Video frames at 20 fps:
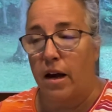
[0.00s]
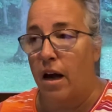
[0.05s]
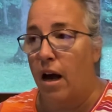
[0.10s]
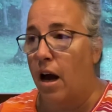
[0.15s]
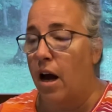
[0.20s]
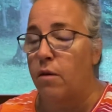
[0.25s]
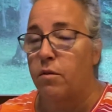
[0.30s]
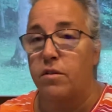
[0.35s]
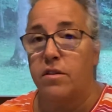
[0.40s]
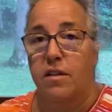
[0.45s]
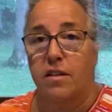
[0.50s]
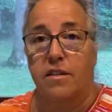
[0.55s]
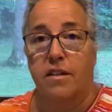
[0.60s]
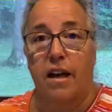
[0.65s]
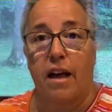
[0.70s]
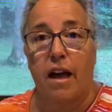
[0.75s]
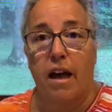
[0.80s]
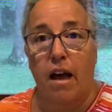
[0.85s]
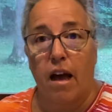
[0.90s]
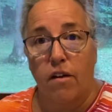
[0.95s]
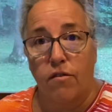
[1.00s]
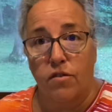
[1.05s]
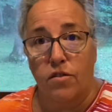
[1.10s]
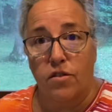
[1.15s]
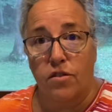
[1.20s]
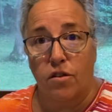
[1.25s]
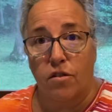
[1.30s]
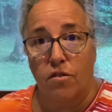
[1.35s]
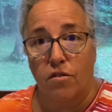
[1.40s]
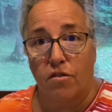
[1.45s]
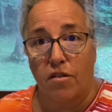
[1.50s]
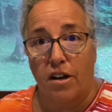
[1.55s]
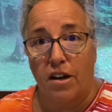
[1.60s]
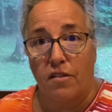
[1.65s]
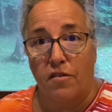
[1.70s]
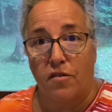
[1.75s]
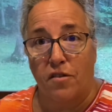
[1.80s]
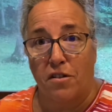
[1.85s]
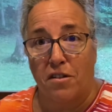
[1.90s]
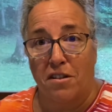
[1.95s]
I was just ever so
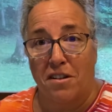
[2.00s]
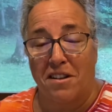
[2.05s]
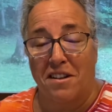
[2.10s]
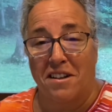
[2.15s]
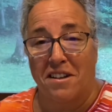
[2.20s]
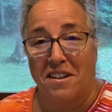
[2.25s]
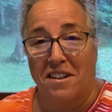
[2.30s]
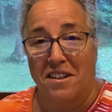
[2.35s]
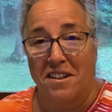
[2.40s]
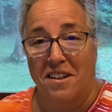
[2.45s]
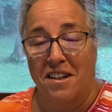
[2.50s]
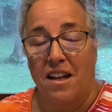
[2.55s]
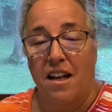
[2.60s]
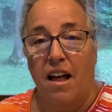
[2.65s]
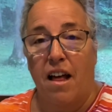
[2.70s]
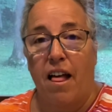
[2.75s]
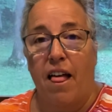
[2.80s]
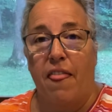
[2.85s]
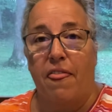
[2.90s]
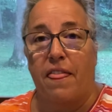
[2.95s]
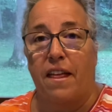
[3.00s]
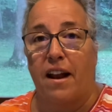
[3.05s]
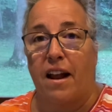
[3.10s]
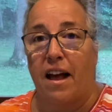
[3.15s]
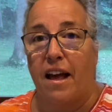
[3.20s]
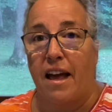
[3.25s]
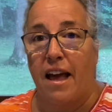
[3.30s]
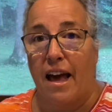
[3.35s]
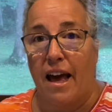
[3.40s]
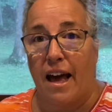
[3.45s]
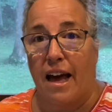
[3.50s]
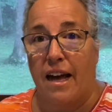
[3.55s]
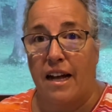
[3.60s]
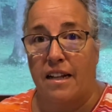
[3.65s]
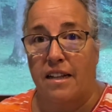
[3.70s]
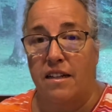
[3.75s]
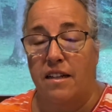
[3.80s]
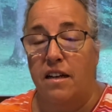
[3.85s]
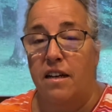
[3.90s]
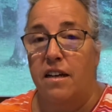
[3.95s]
grateful that I
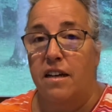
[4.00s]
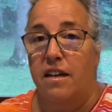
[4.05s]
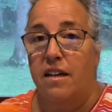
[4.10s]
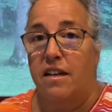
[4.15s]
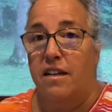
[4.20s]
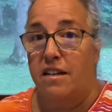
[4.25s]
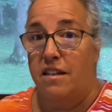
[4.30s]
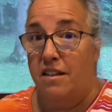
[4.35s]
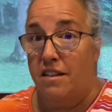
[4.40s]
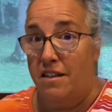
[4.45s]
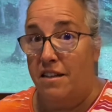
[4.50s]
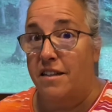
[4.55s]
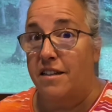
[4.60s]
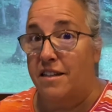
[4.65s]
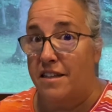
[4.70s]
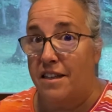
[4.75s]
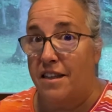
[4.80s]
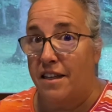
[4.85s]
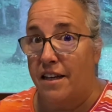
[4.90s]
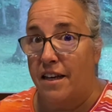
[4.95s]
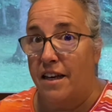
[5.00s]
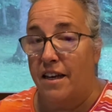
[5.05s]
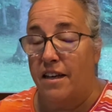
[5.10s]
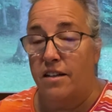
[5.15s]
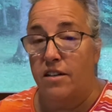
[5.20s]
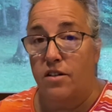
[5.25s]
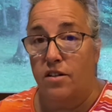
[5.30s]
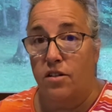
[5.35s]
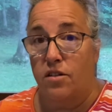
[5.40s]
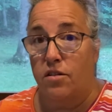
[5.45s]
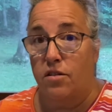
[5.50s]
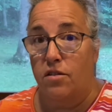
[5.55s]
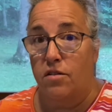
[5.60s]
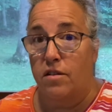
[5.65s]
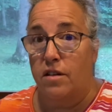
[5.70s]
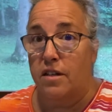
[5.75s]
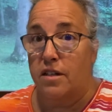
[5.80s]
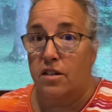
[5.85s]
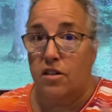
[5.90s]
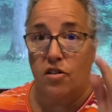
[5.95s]
had this thing to do
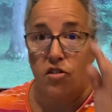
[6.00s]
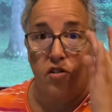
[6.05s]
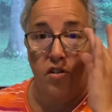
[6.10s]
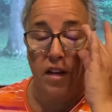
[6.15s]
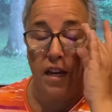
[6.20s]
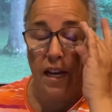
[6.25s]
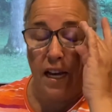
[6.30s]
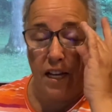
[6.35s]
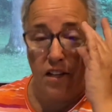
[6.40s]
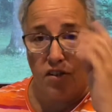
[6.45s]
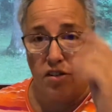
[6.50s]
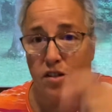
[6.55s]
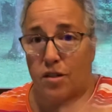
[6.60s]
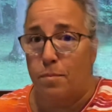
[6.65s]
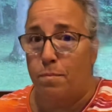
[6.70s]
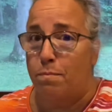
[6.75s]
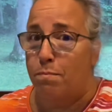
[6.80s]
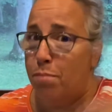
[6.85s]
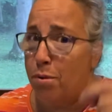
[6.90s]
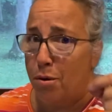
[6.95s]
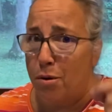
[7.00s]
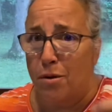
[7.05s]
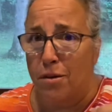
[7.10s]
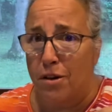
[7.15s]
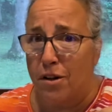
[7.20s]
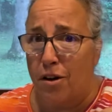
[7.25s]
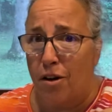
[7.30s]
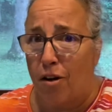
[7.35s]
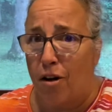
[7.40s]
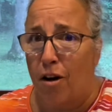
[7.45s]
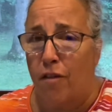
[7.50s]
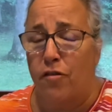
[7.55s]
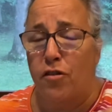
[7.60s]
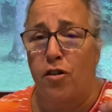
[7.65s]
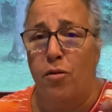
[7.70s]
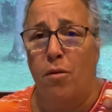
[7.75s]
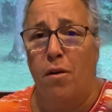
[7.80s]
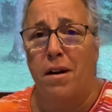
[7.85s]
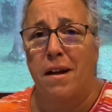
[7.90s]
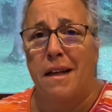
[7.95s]
this, because you can't just pull it off. You
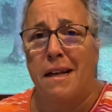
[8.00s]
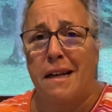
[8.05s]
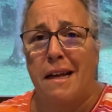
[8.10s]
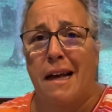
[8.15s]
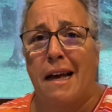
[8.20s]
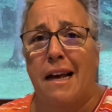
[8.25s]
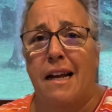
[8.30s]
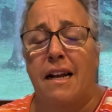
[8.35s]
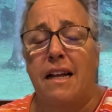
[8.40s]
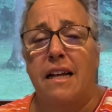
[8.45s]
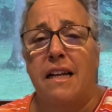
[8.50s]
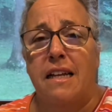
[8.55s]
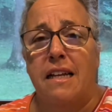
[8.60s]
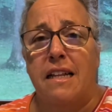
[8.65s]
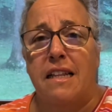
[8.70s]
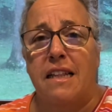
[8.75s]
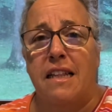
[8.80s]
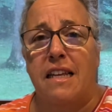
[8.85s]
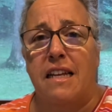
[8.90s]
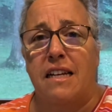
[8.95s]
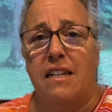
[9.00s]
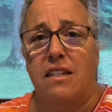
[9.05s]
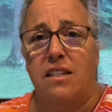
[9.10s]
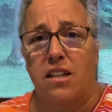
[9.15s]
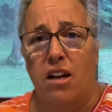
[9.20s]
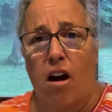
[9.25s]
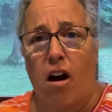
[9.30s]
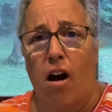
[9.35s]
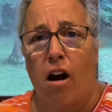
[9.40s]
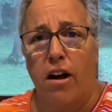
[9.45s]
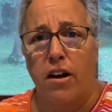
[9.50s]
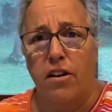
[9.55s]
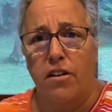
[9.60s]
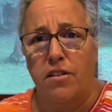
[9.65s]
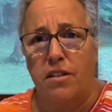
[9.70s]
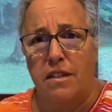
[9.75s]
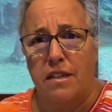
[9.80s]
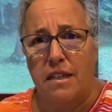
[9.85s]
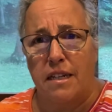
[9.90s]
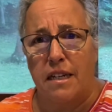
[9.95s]
want to get the entire
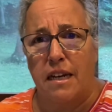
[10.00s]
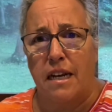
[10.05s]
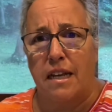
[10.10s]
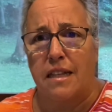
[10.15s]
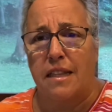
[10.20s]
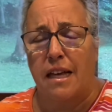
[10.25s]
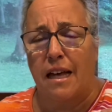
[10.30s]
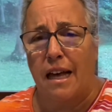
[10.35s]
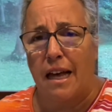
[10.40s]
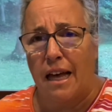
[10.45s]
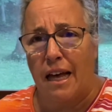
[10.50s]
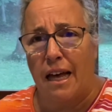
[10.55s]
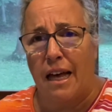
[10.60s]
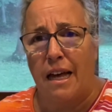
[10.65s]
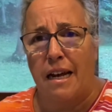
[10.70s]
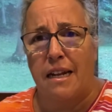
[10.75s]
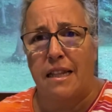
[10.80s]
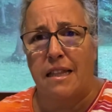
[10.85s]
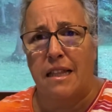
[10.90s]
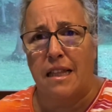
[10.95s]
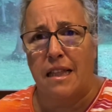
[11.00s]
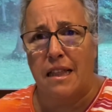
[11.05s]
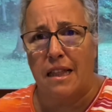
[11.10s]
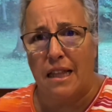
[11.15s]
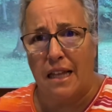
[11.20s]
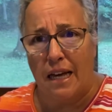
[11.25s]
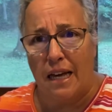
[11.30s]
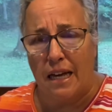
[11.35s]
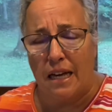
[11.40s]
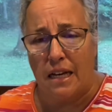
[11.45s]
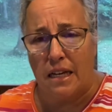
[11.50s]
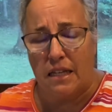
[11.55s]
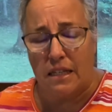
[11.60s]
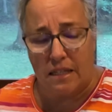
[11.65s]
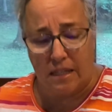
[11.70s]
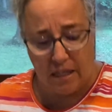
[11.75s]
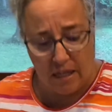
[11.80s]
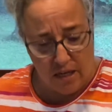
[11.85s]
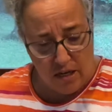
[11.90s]
tick, the head and the legs.